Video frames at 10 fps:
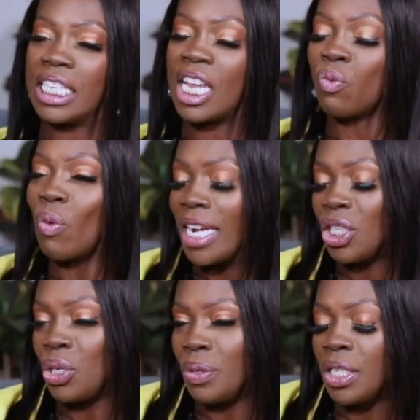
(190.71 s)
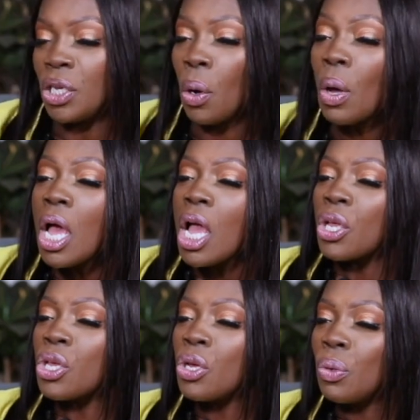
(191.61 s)
and get right to it. So
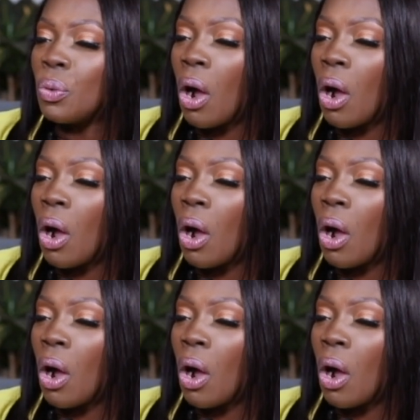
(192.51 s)
you